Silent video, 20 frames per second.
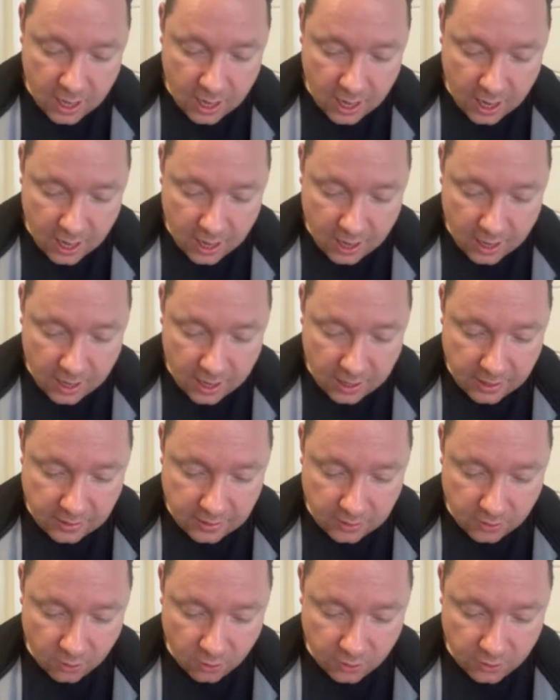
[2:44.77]
And
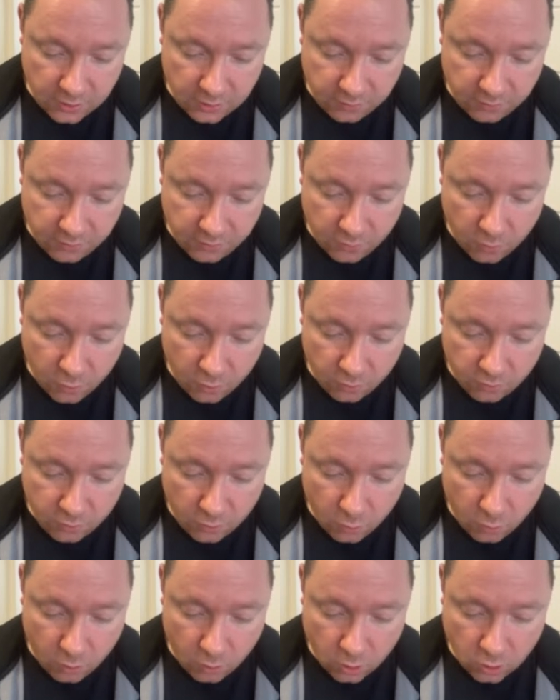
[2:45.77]
on the fourth
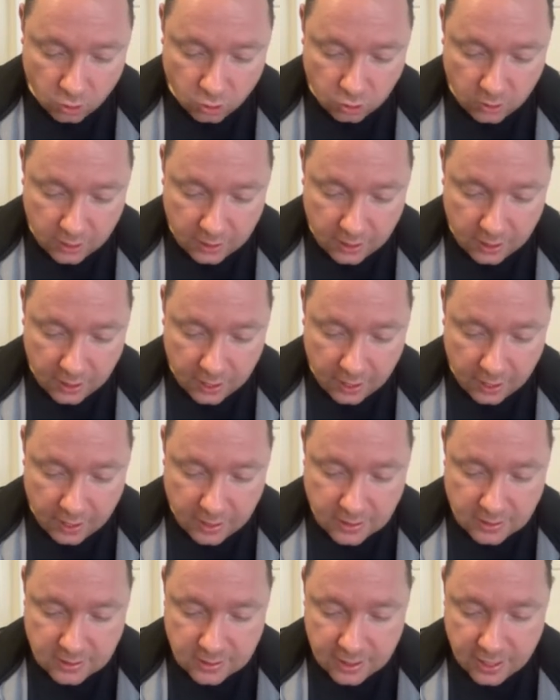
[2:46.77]
quadrant, it
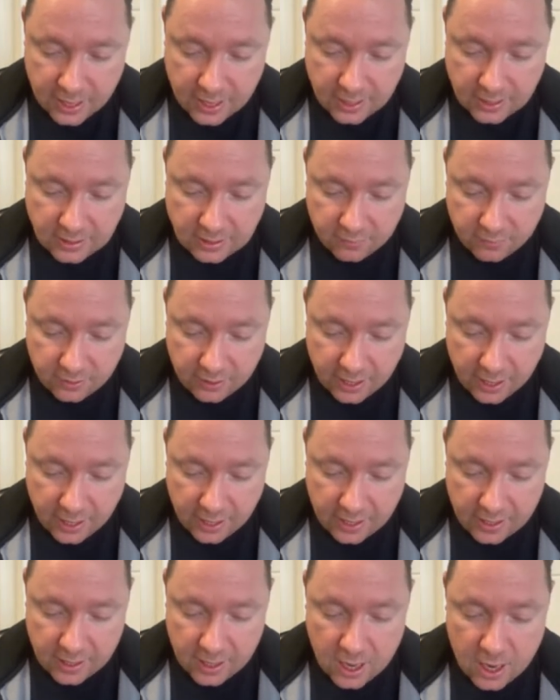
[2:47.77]
is negative
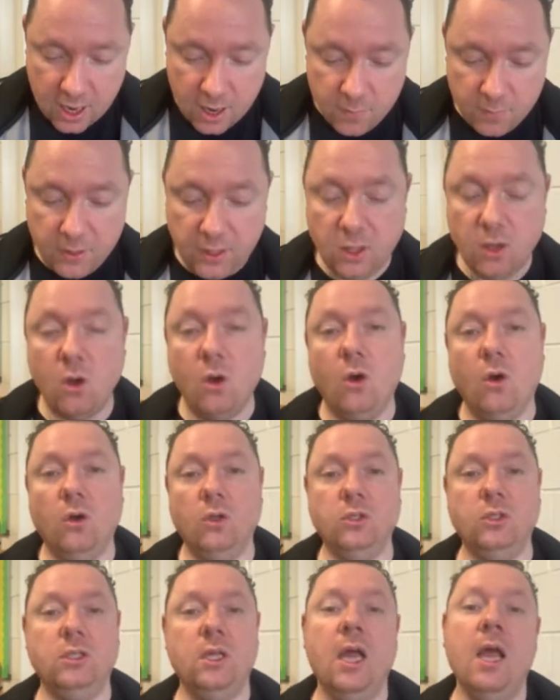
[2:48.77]
again
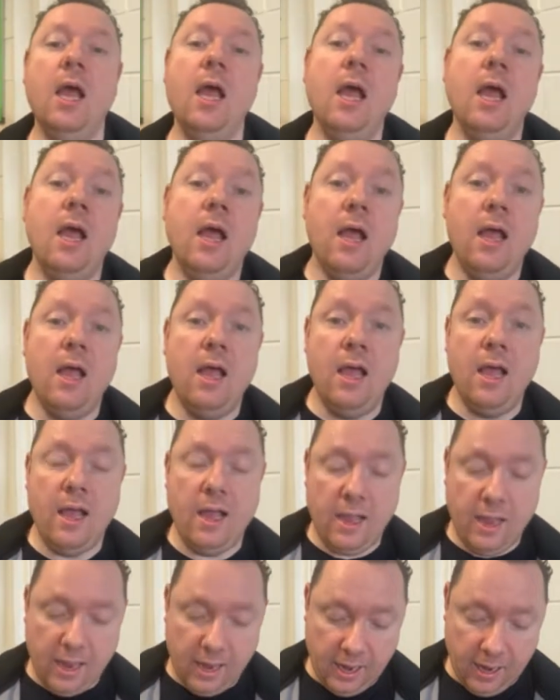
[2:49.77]
because
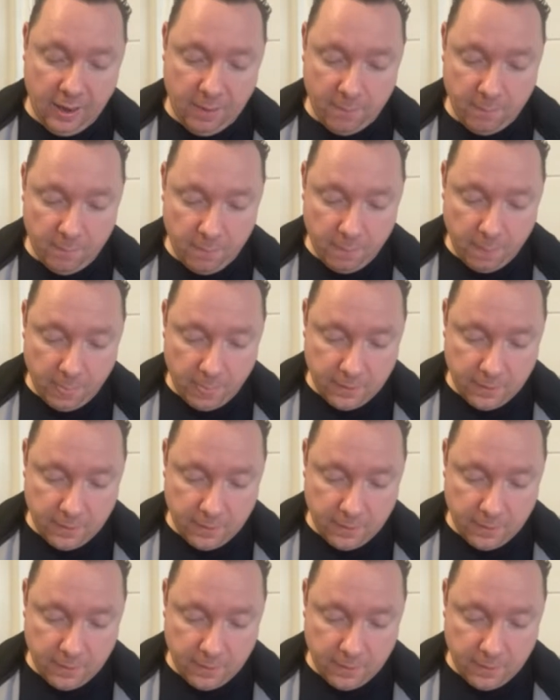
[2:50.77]
in